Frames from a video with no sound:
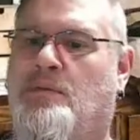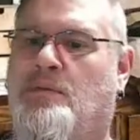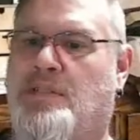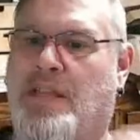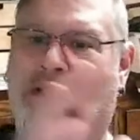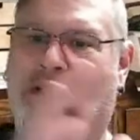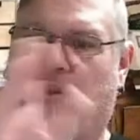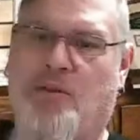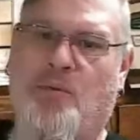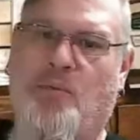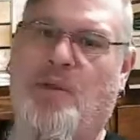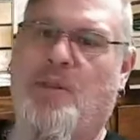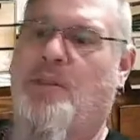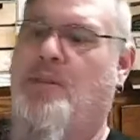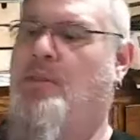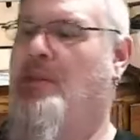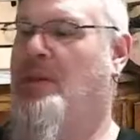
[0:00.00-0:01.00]
tinker
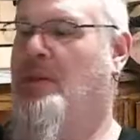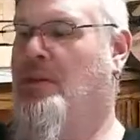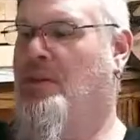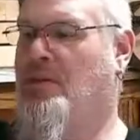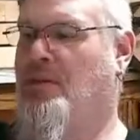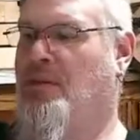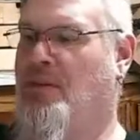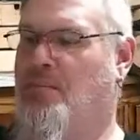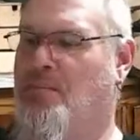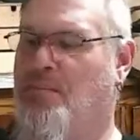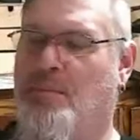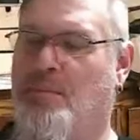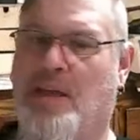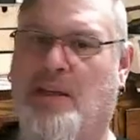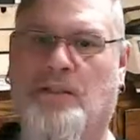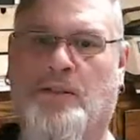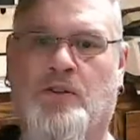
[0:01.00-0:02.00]
with the
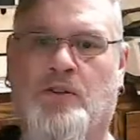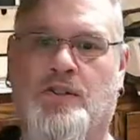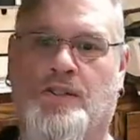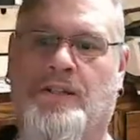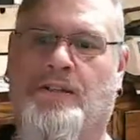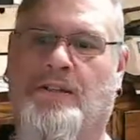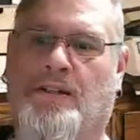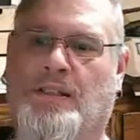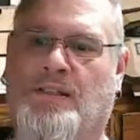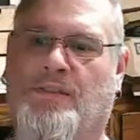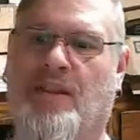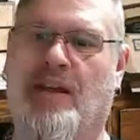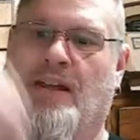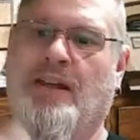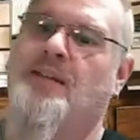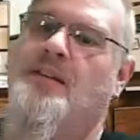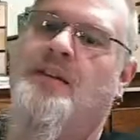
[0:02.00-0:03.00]
metallurgy and all of
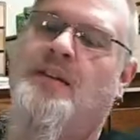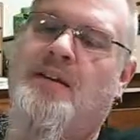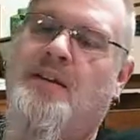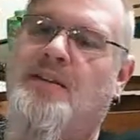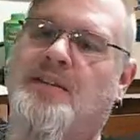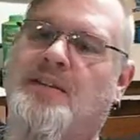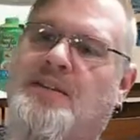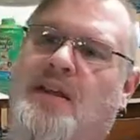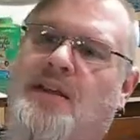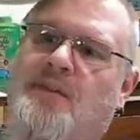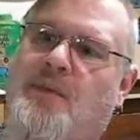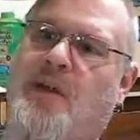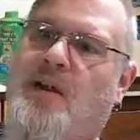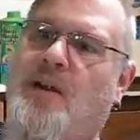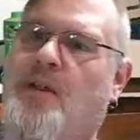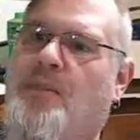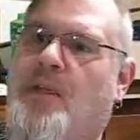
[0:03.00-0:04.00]
that. So I
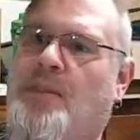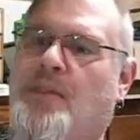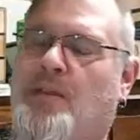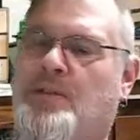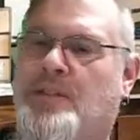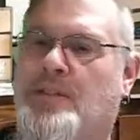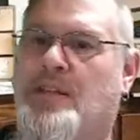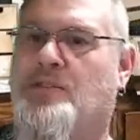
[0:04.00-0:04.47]
thought that was an